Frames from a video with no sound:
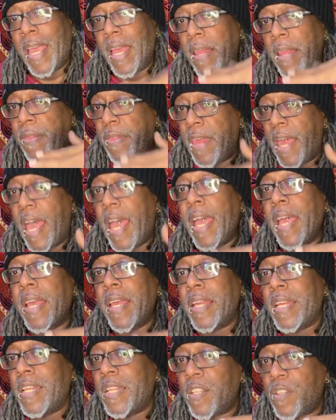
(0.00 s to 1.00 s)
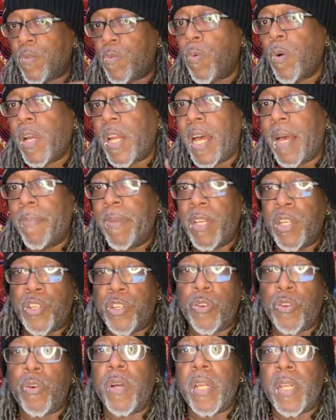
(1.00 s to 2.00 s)
and that is what I'm
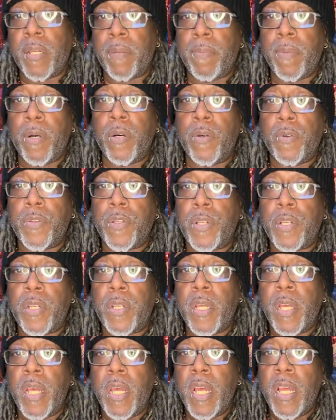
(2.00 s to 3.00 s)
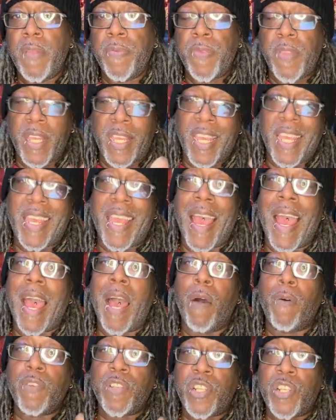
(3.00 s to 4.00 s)
enjoying the most. The
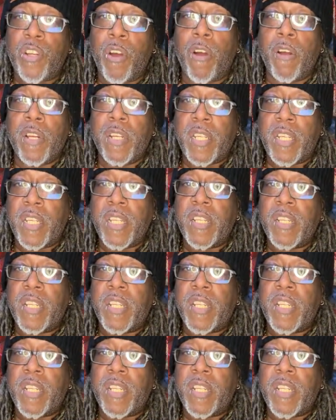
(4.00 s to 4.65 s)
cacao is starting to